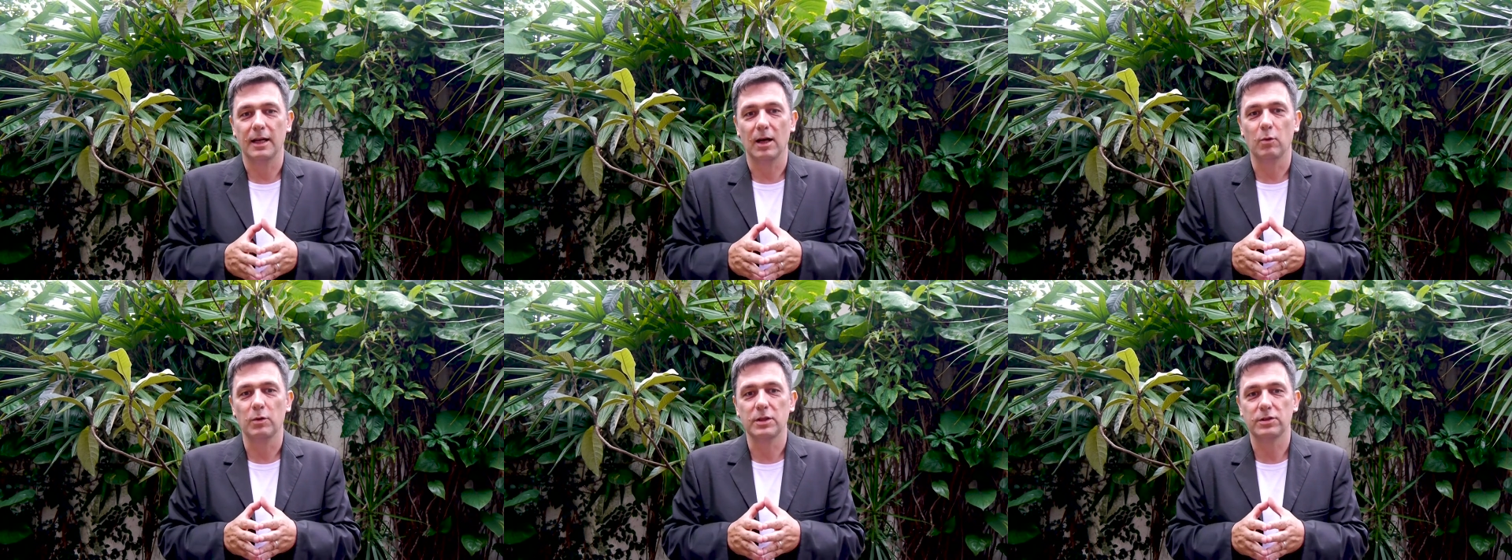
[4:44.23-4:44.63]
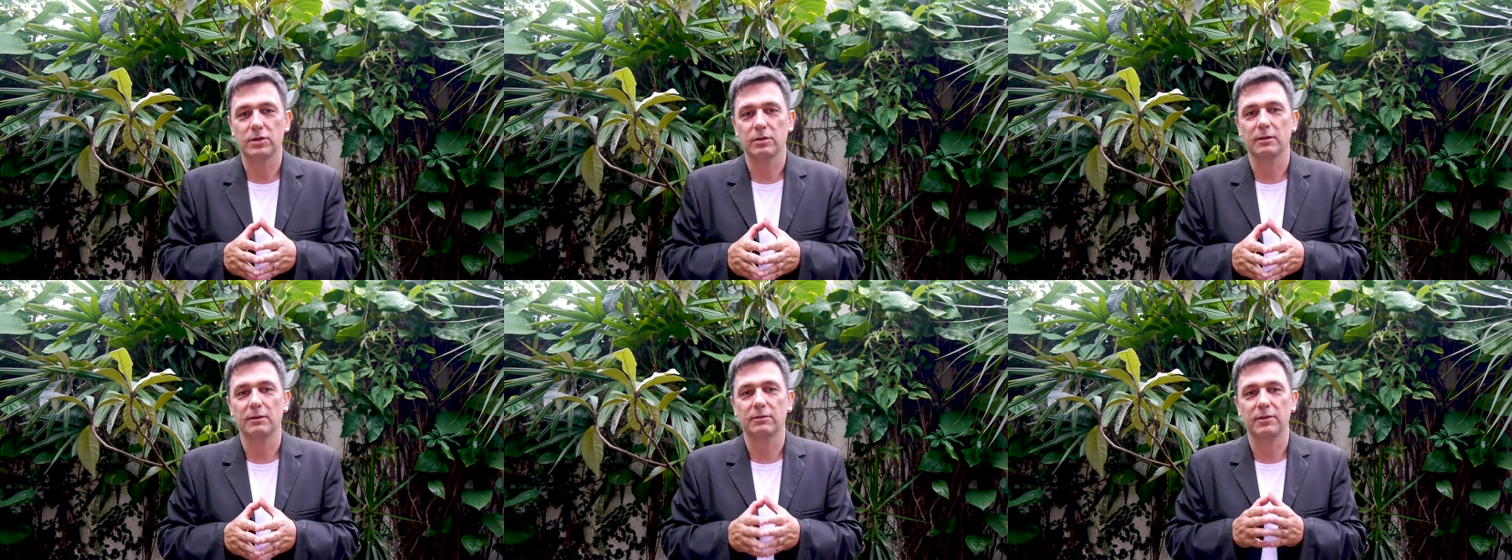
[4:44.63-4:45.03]
I, wish
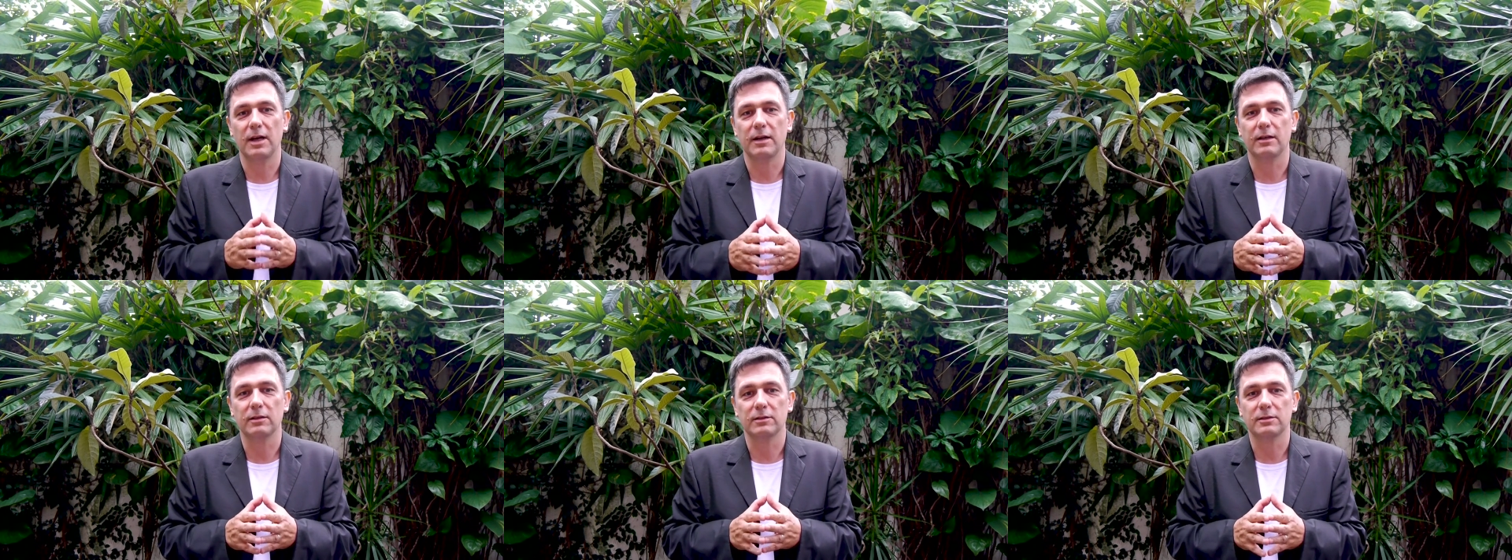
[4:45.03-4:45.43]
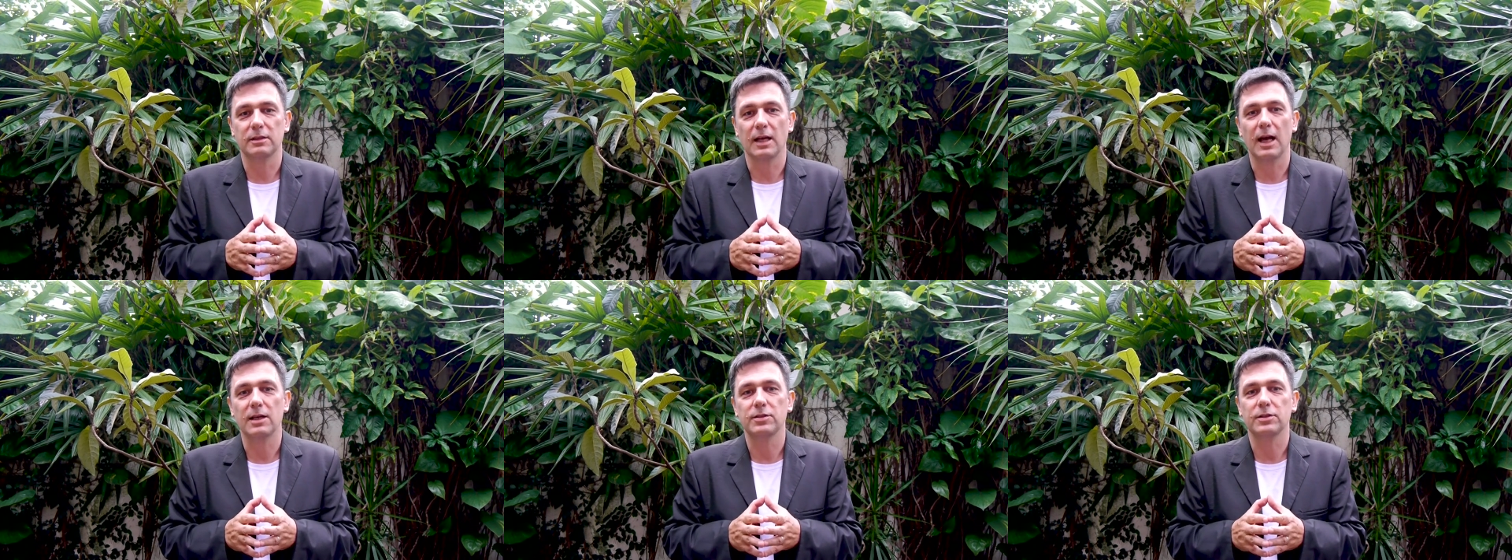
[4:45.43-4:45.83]
you a very good
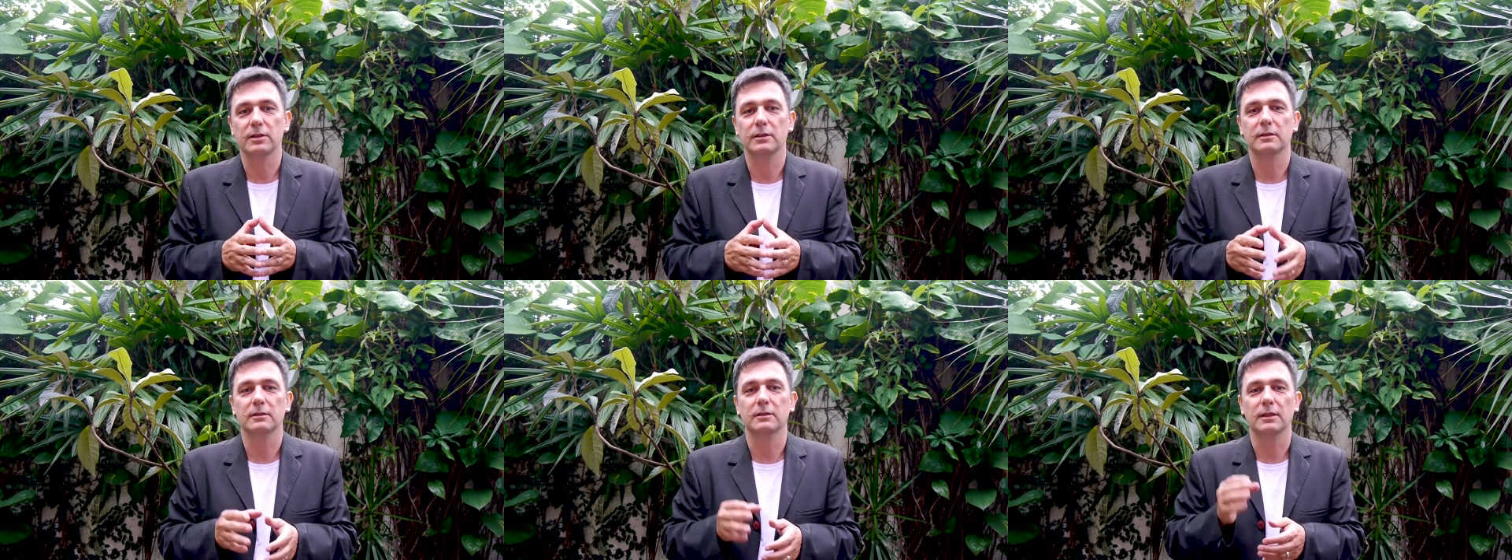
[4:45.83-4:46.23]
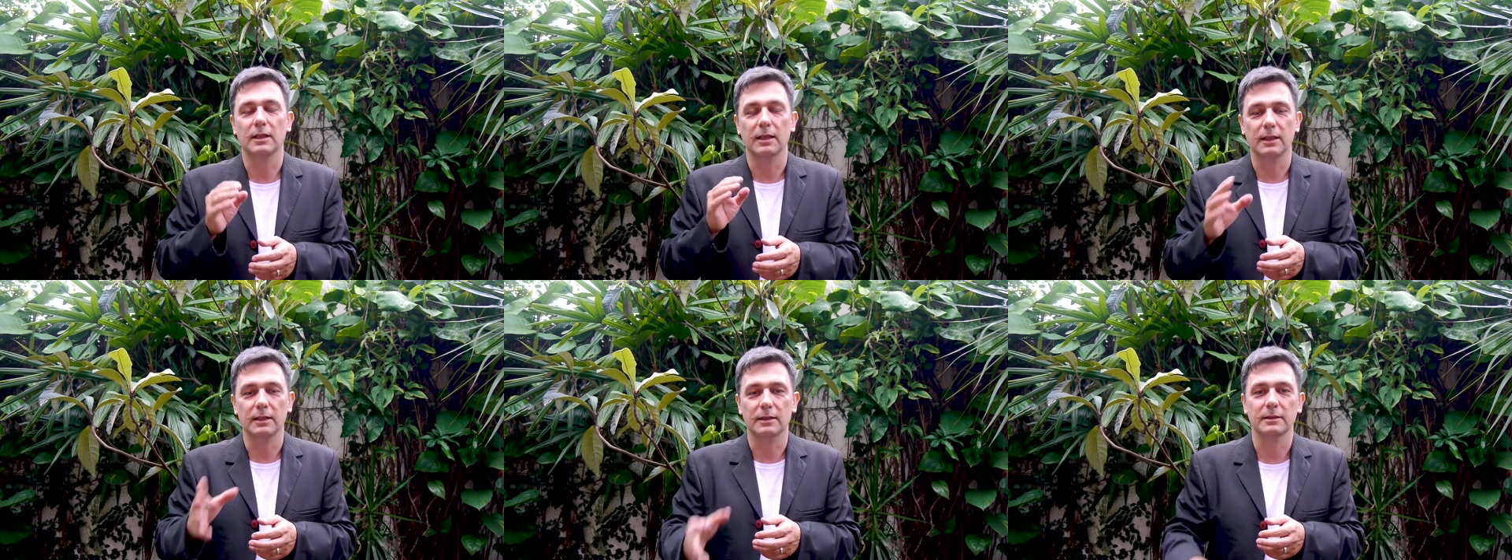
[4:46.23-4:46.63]
session
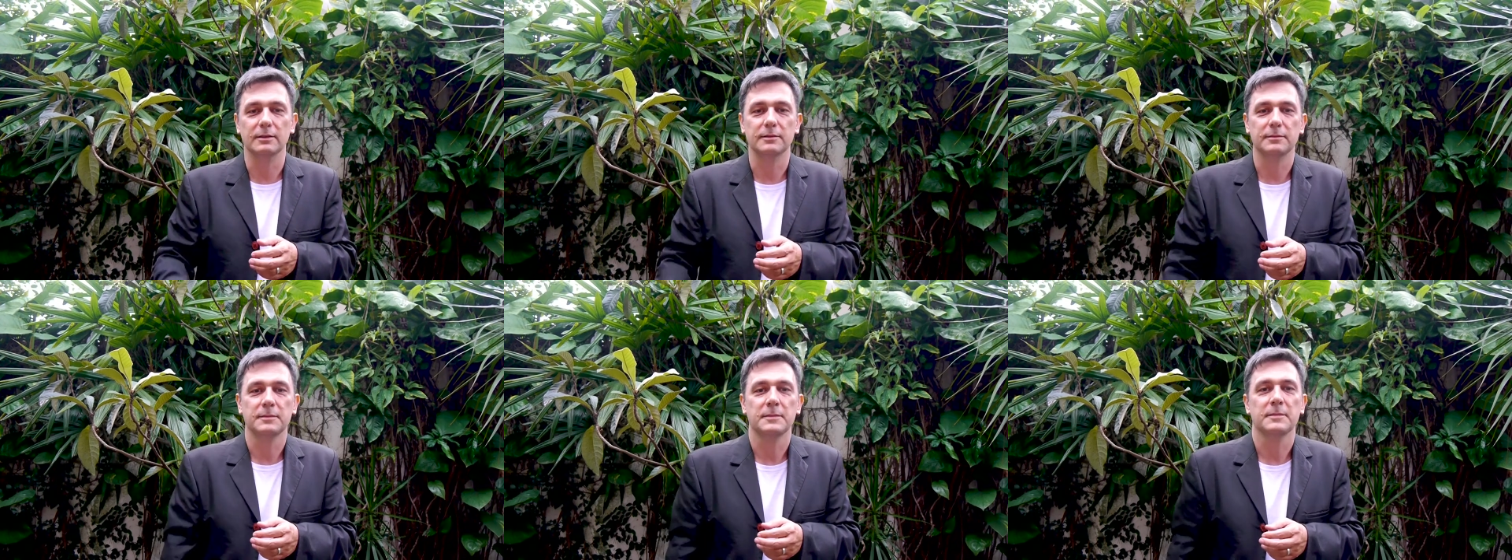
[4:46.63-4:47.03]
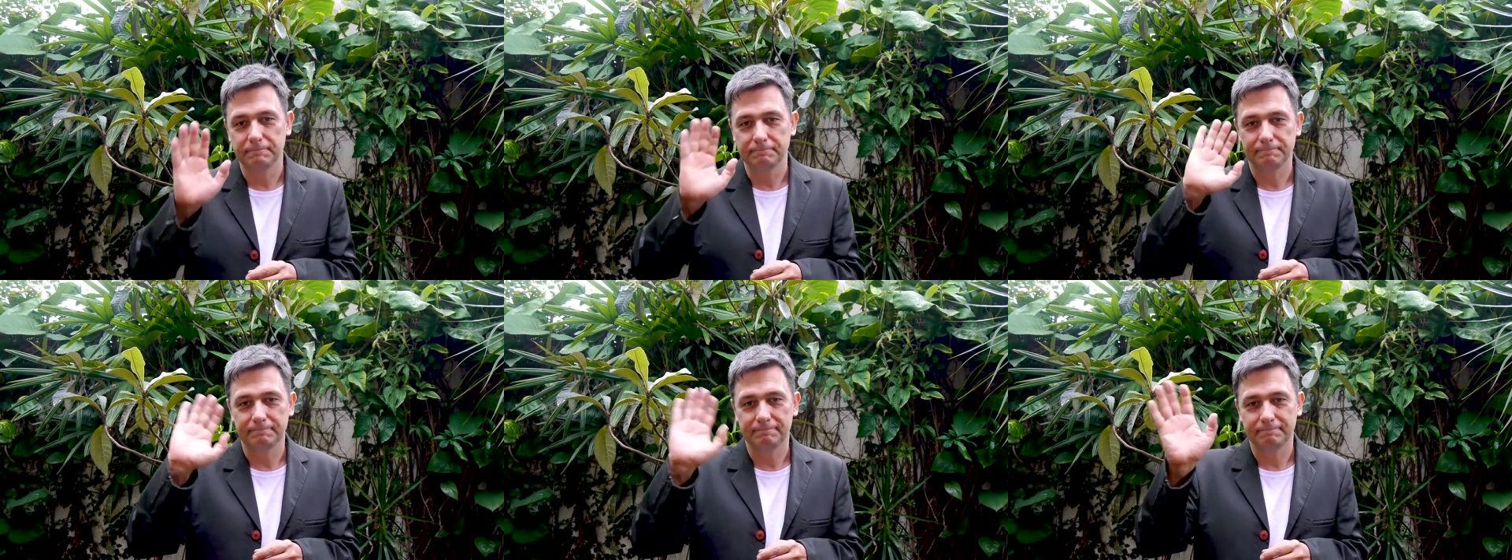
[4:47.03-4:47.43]
and
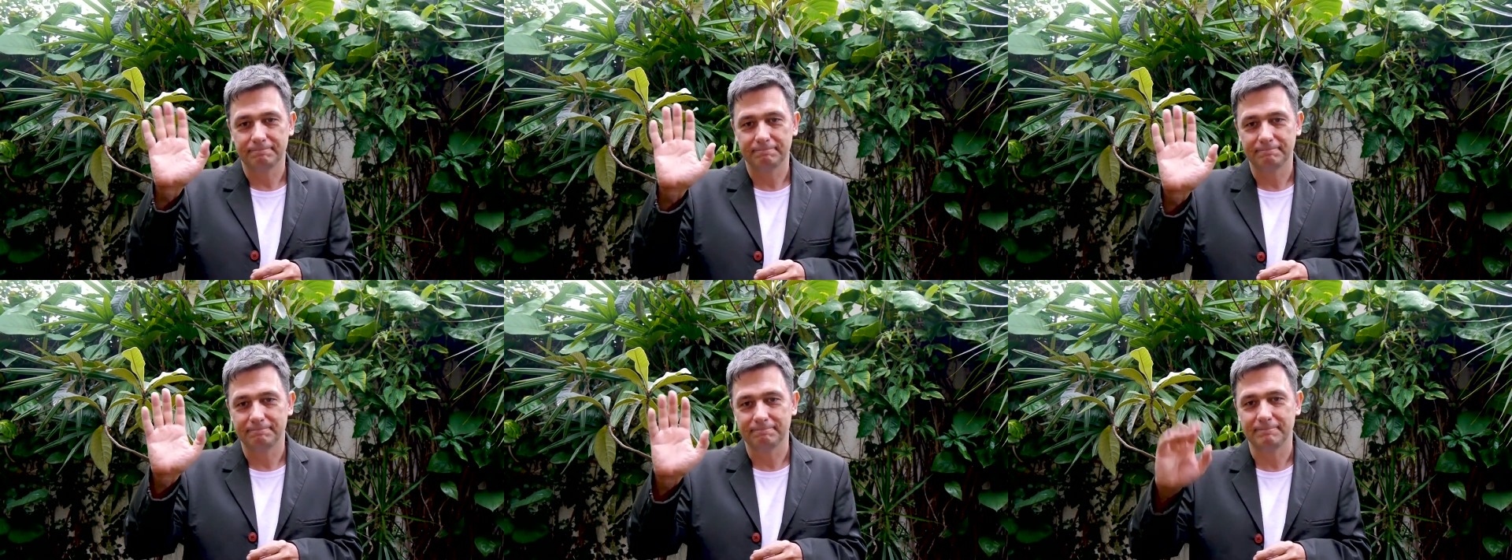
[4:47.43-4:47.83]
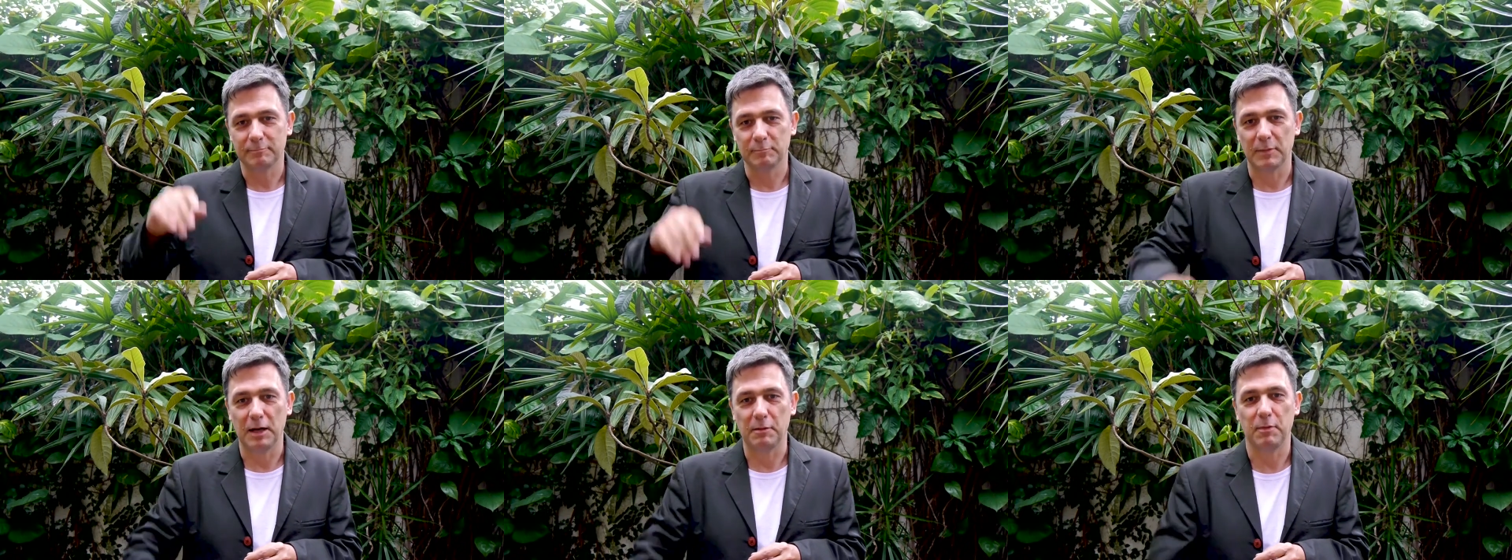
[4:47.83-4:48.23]

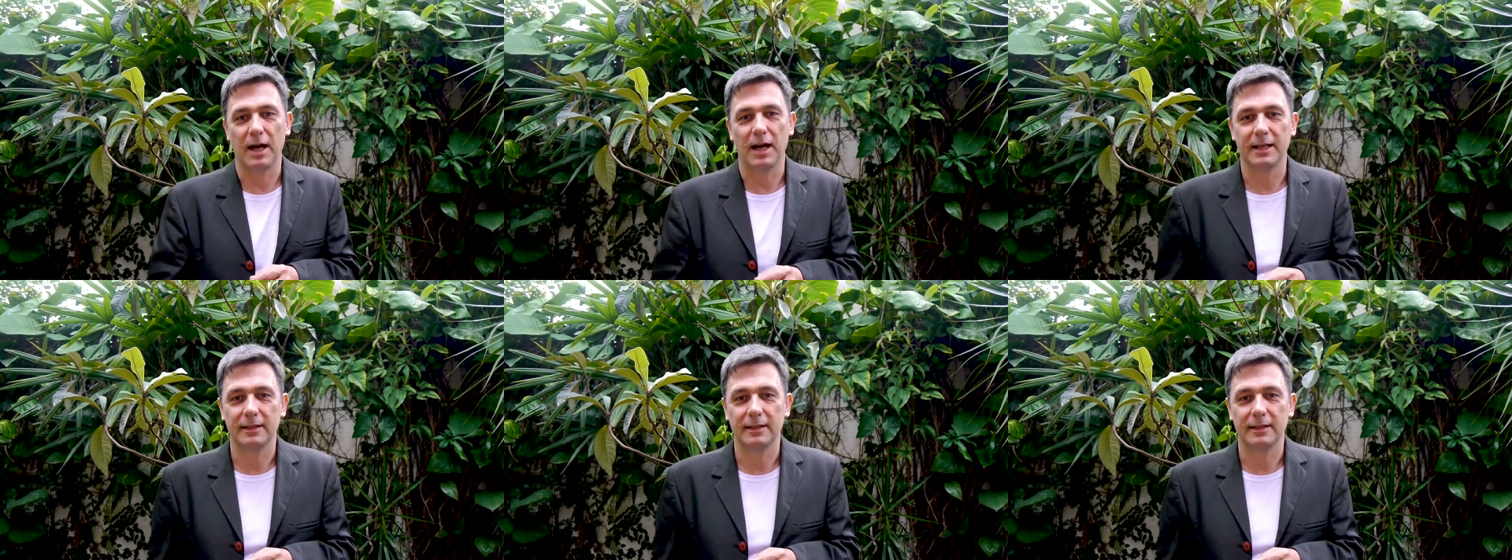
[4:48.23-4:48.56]
bye-bye.